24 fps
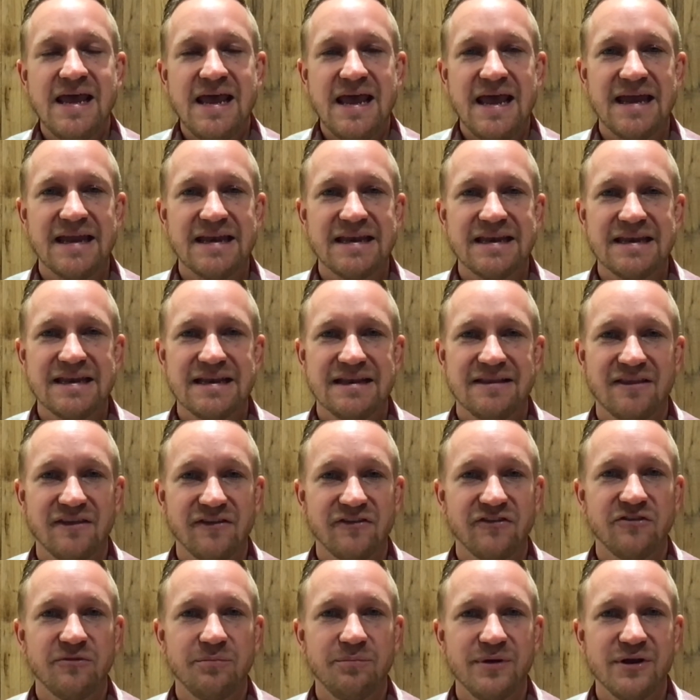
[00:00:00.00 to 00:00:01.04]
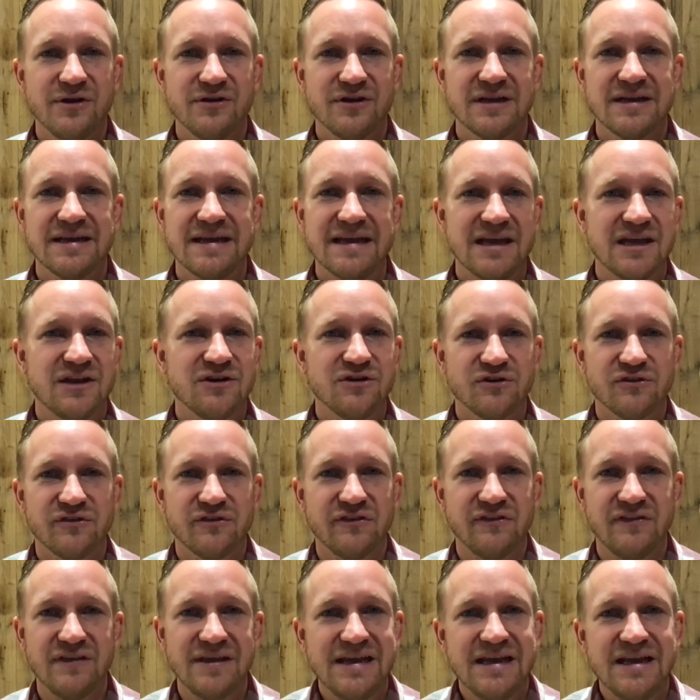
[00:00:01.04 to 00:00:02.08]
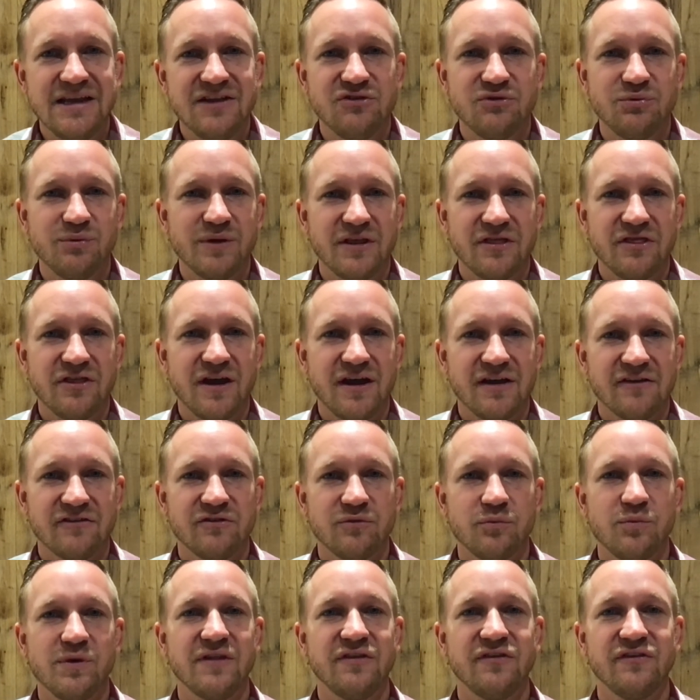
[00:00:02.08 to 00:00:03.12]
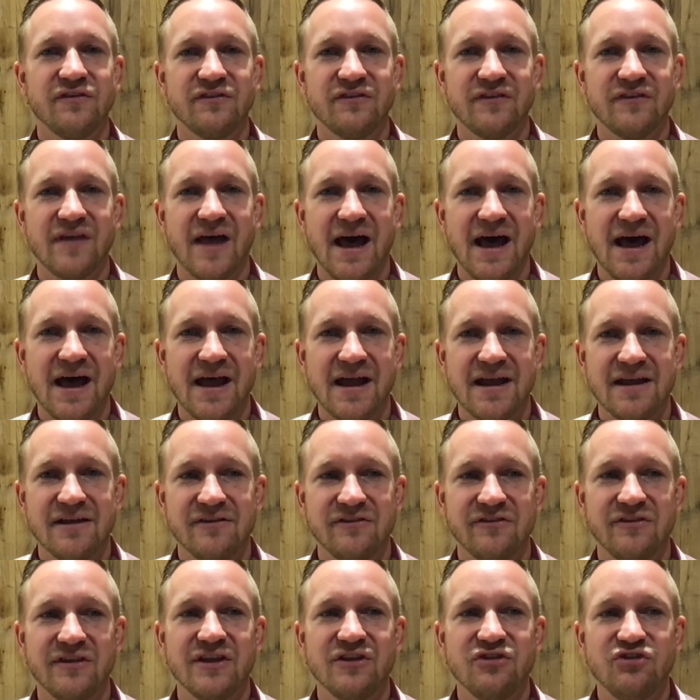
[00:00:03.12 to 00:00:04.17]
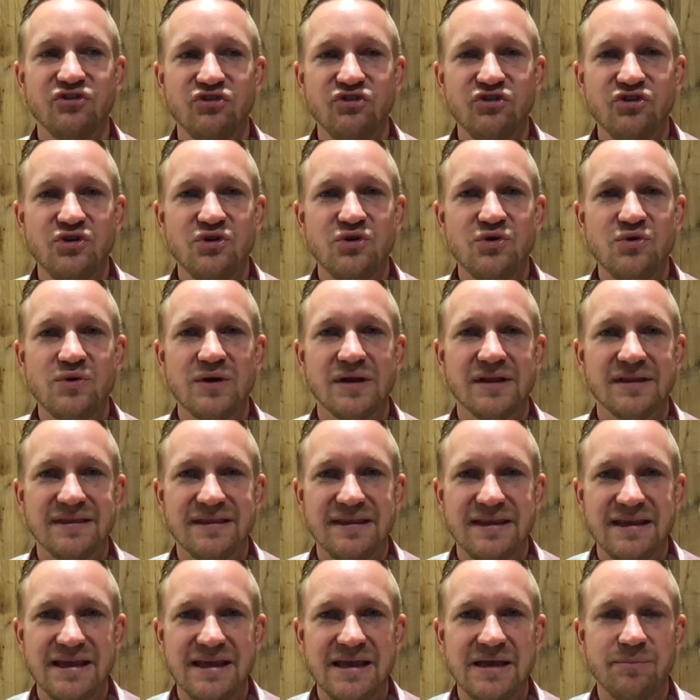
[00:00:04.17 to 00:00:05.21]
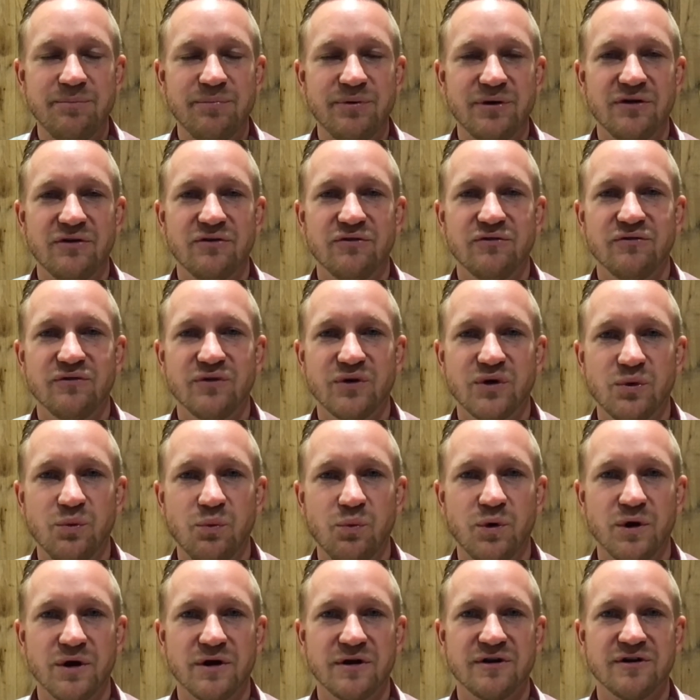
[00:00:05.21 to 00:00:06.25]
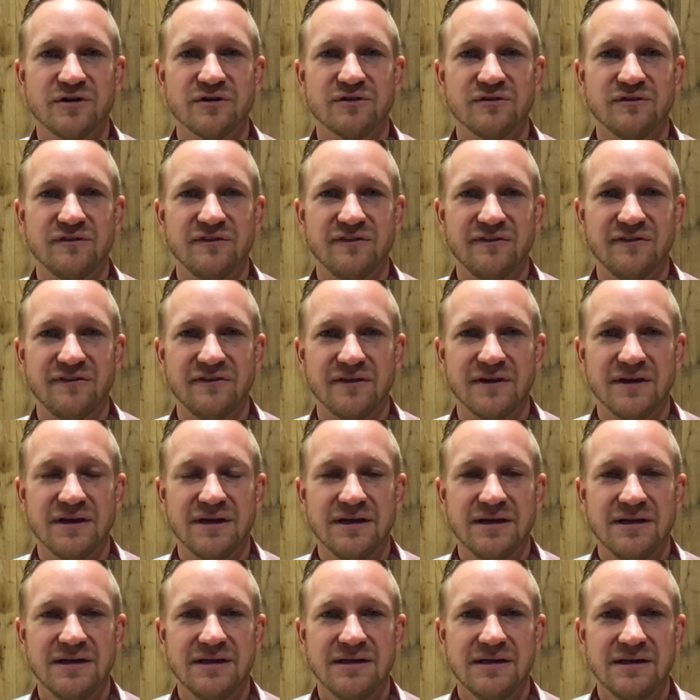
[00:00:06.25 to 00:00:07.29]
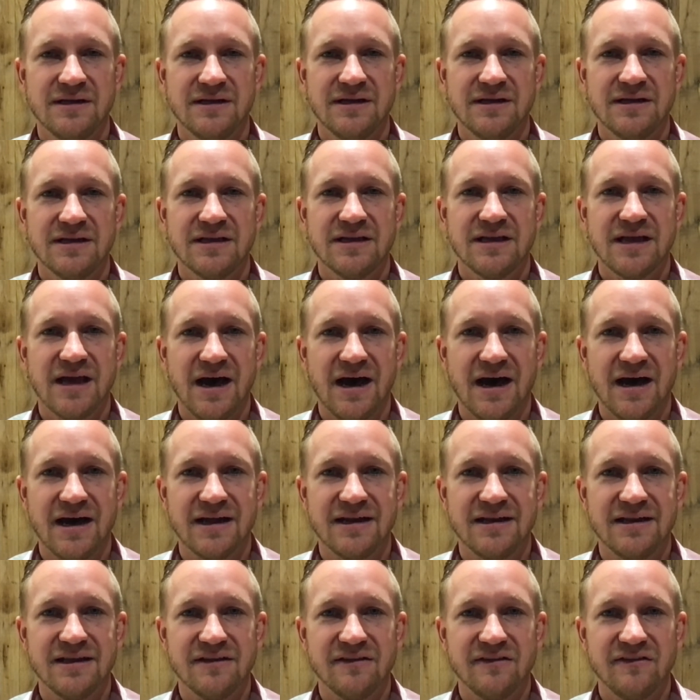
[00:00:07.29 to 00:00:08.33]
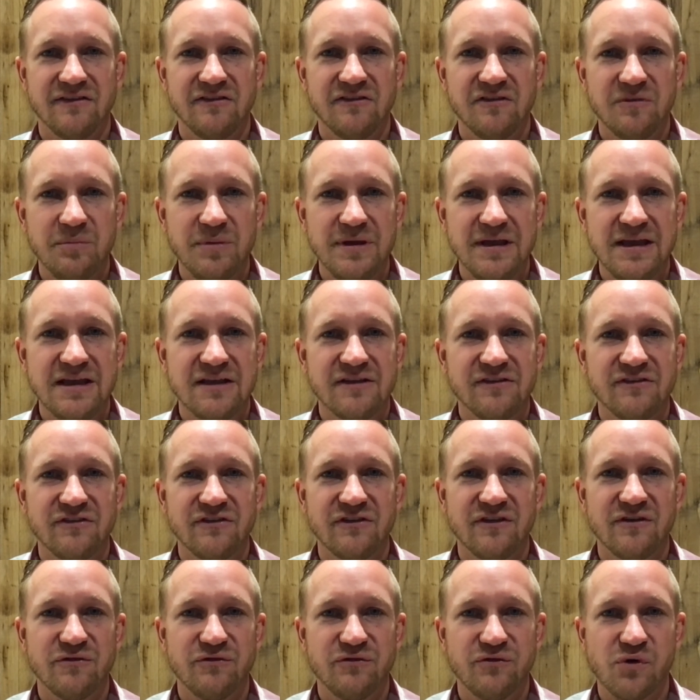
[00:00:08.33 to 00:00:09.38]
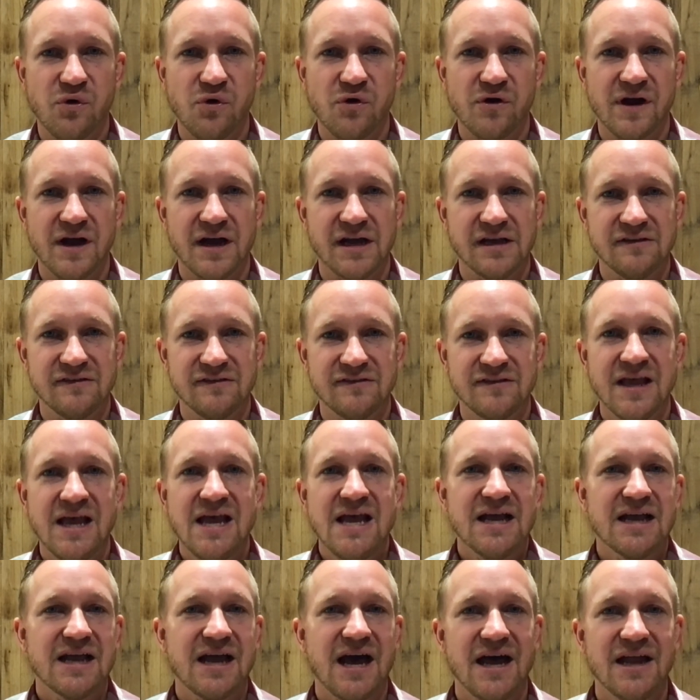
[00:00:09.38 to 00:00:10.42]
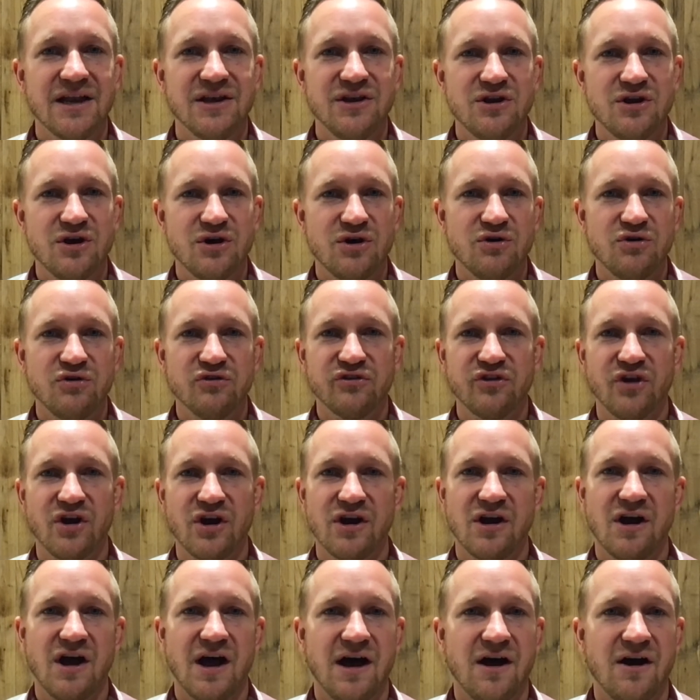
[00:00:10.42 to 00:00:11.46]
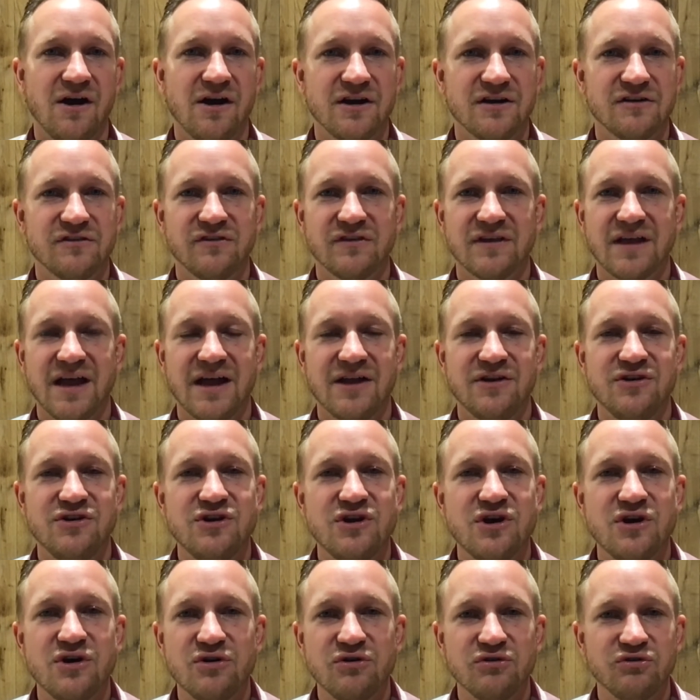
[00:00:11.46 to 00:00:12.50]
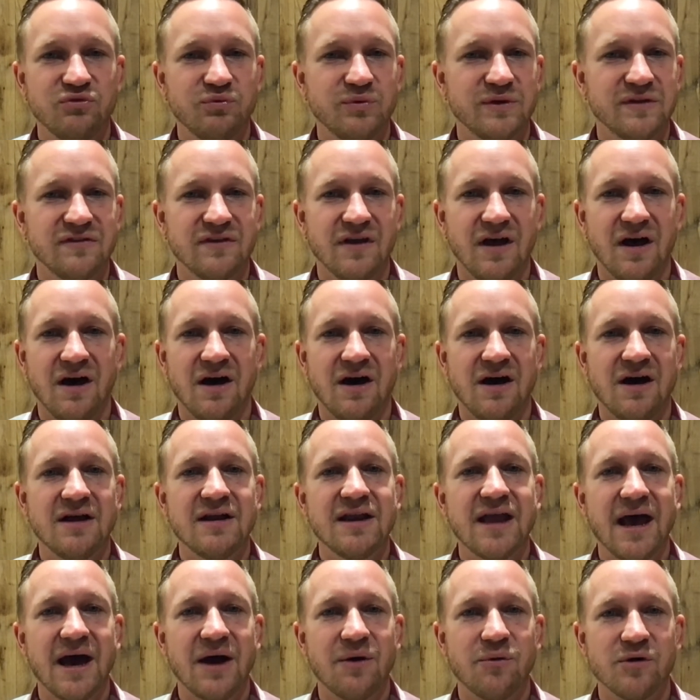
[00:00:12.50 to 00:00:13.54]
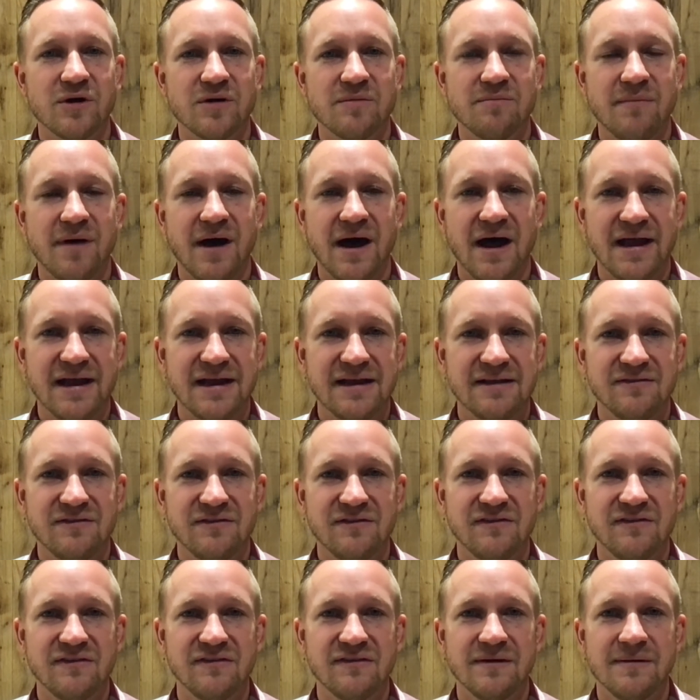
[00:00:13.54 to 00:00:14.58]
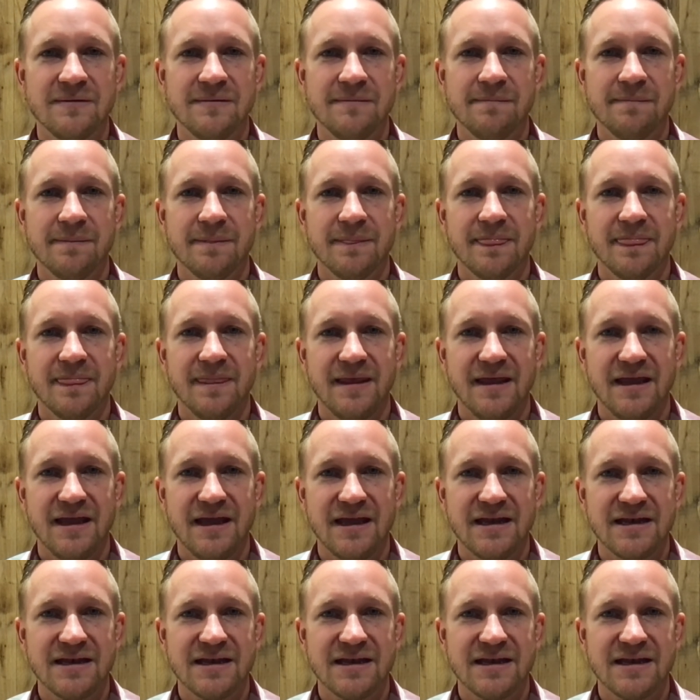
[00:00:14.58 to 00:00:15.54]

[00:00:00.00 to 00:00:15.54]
and the Spirit intercedes with us with sighs too deep for words. God speaks for us. God knows our hearts. God knows what's on our minds. And